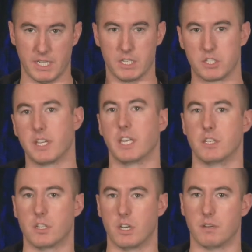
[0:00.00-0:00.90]
each
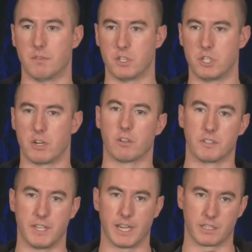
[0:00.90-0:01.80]
stage of a general
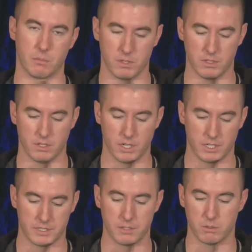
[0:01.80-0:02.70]
attack that we
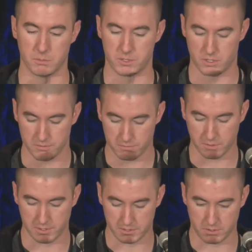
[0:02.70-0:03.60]
tend to observe
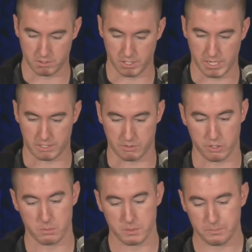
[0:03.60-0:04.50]
with this actor group.